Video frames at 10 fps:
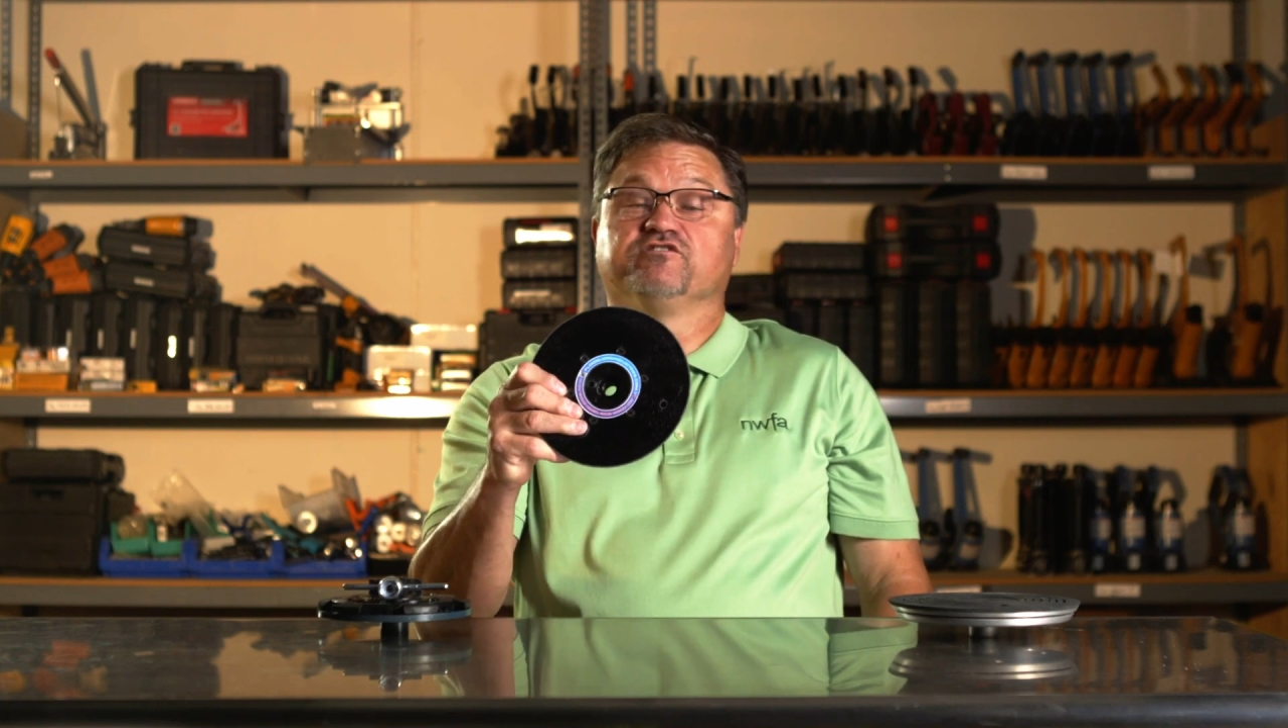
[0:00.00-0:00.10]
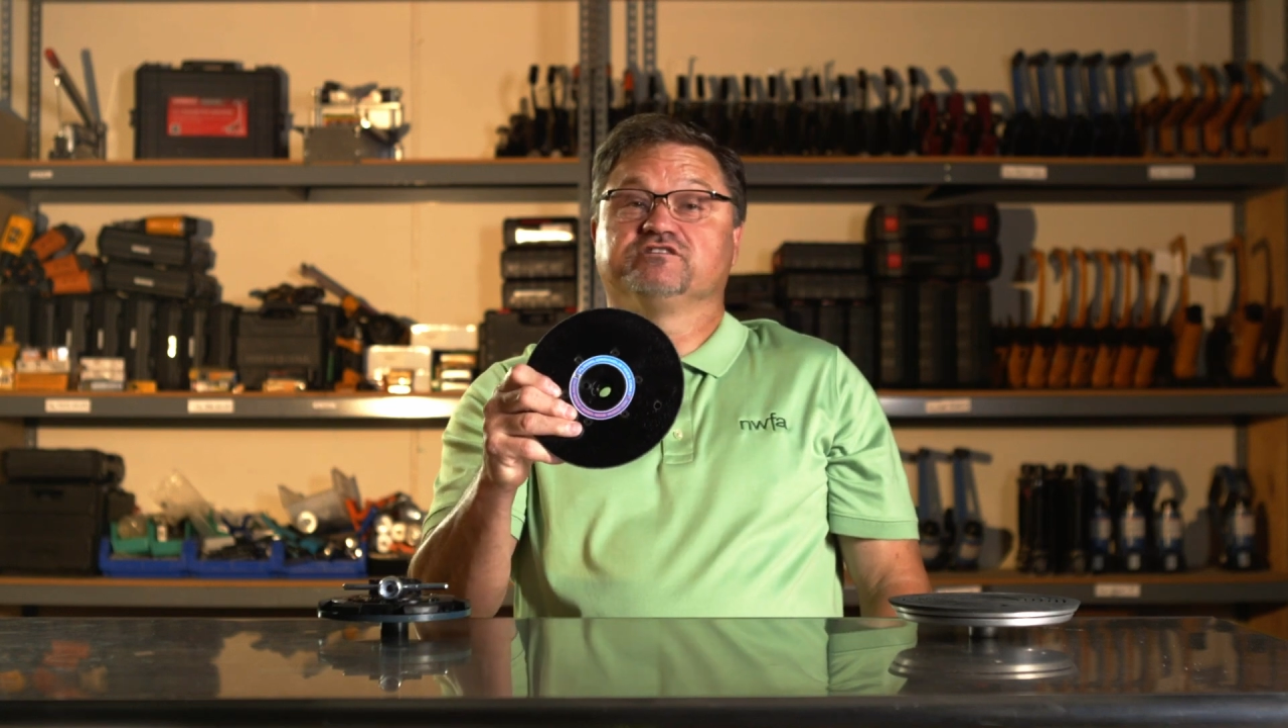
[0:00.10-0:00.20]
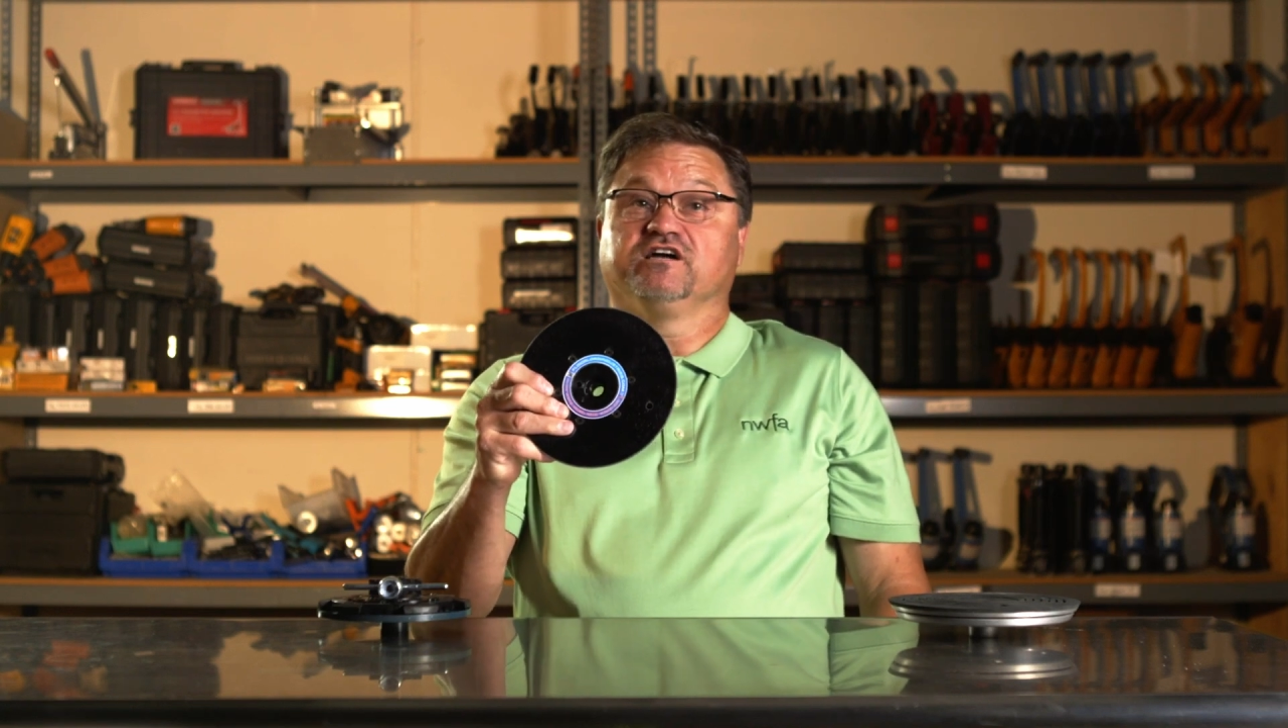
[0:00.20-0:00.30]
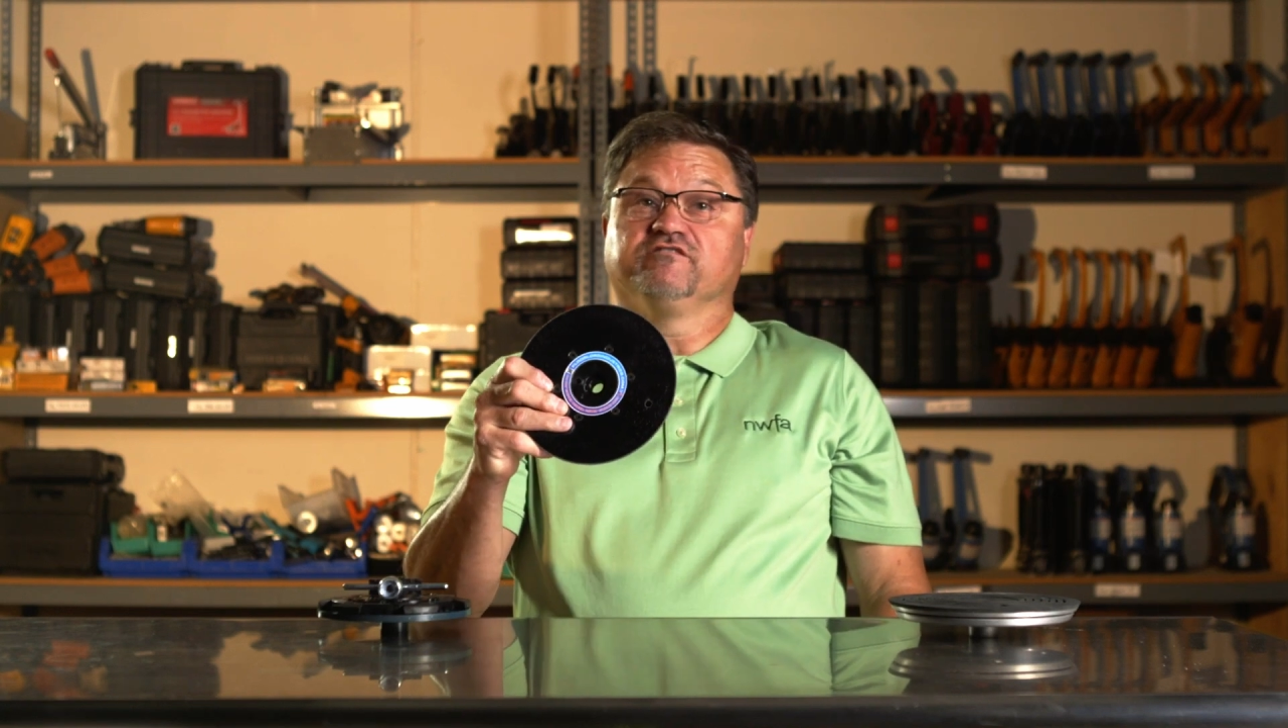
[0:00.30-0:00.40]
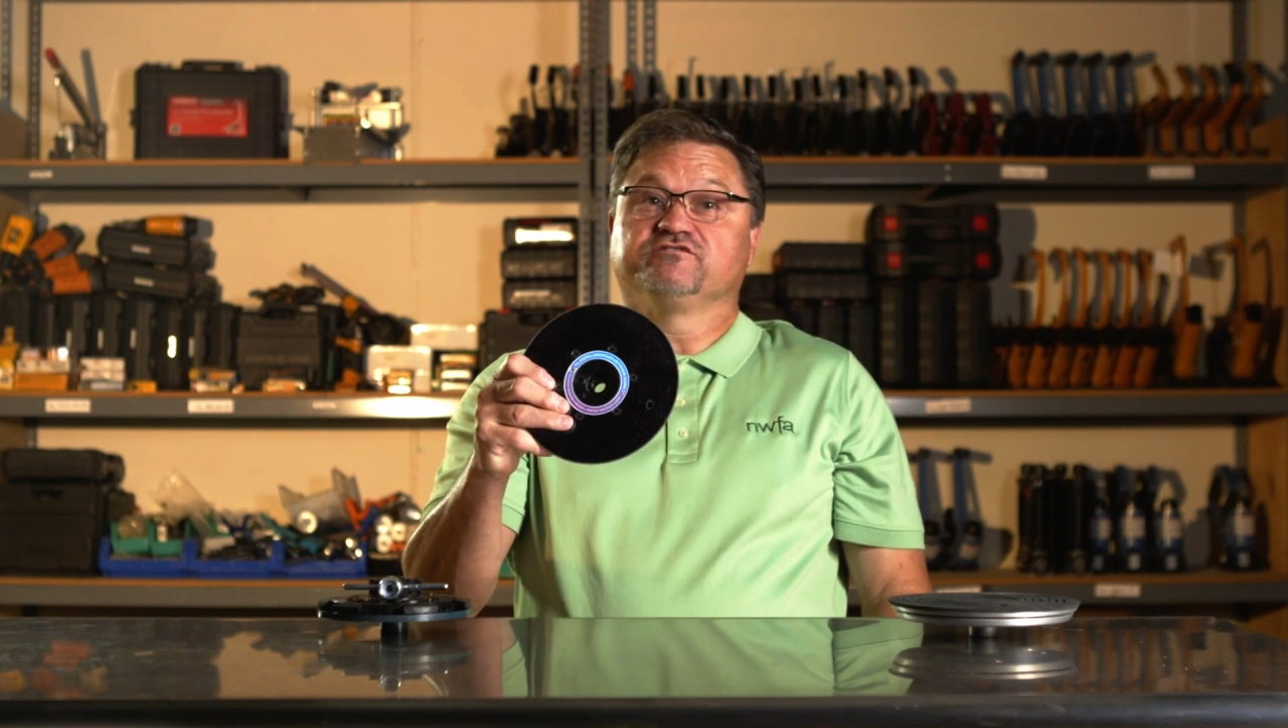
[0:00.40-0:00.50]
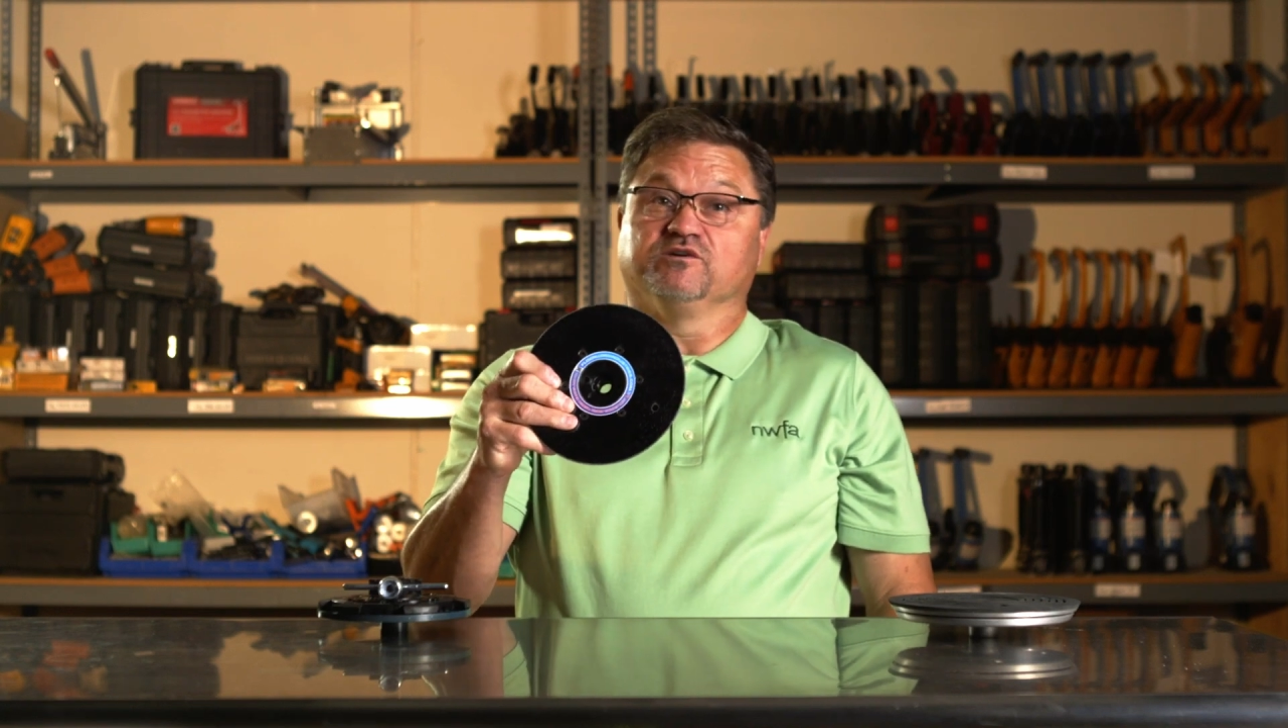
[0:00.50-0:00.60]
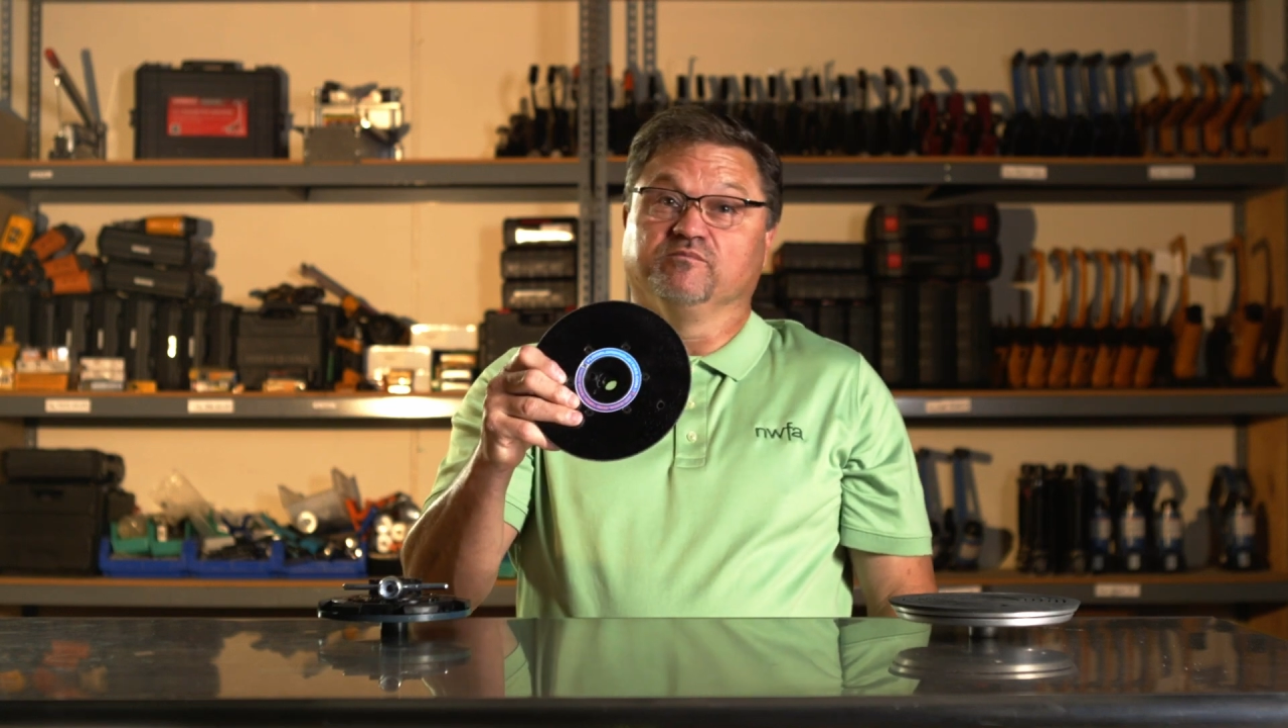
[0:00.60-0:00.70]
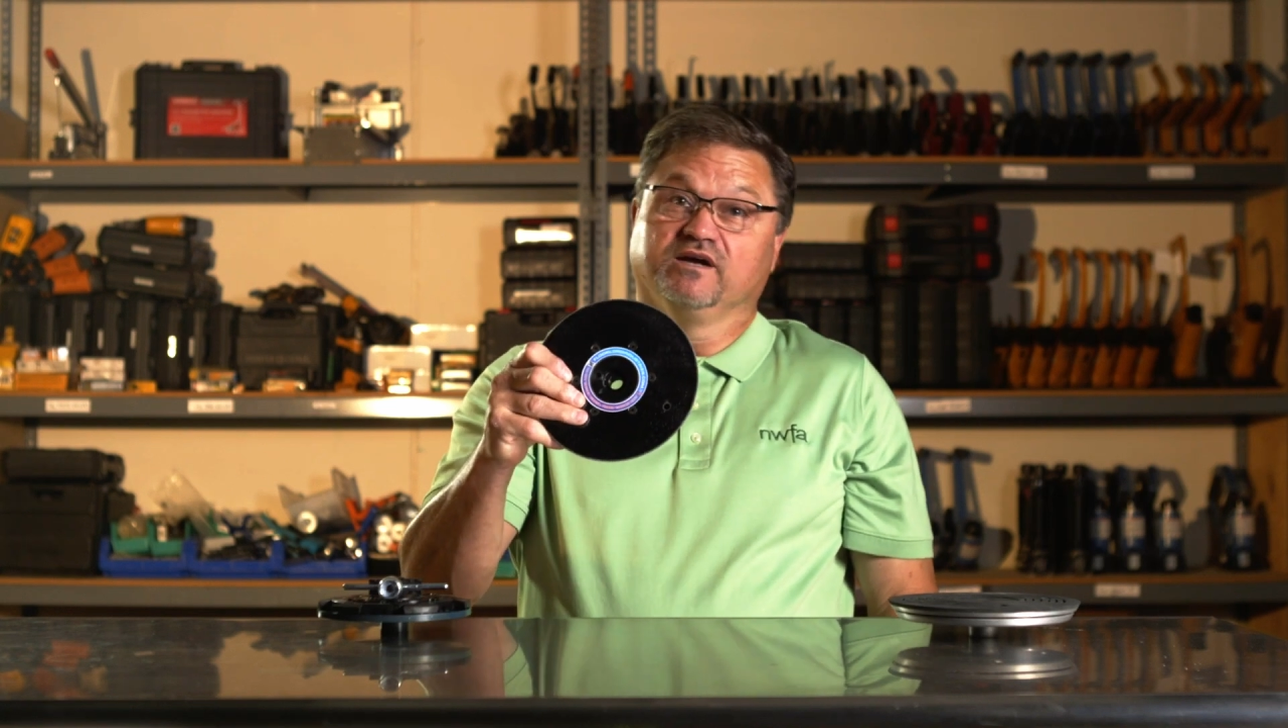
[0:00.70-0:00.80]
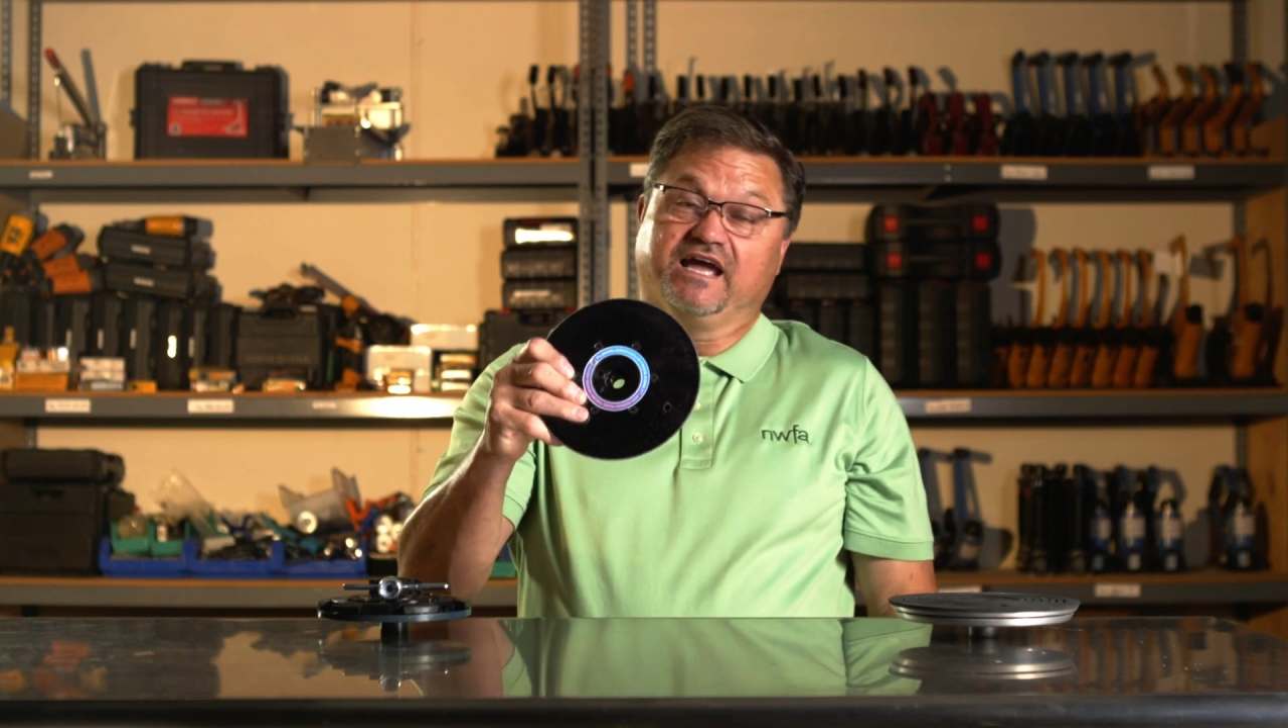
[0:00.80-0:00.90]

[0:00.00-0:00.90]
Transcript: yourself some